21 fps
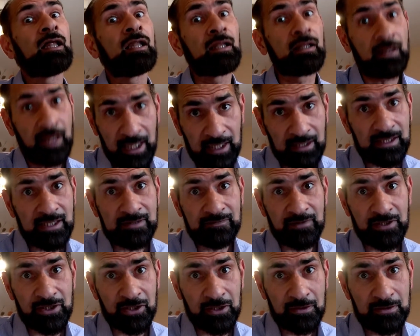like these
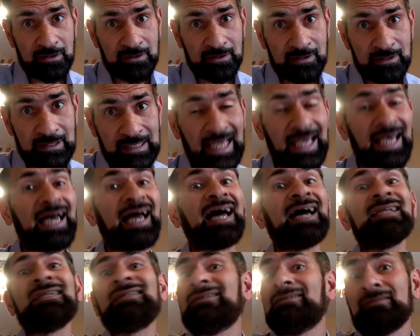videos,
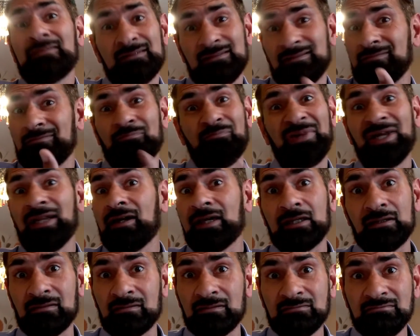and bell
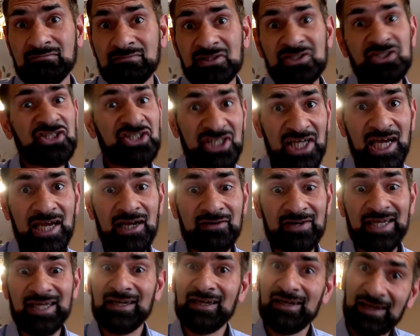icon, share
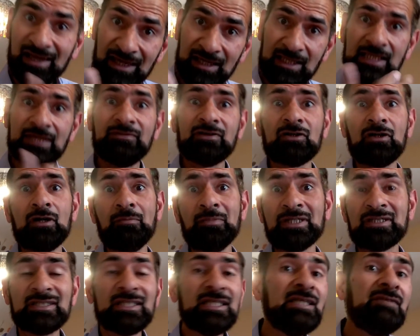it, and leave a
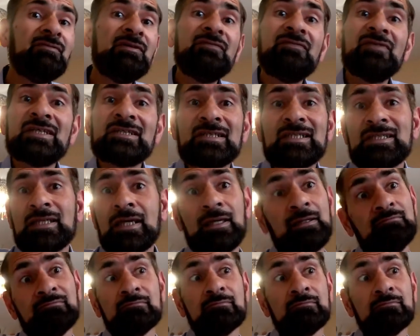comment, even if it's to say,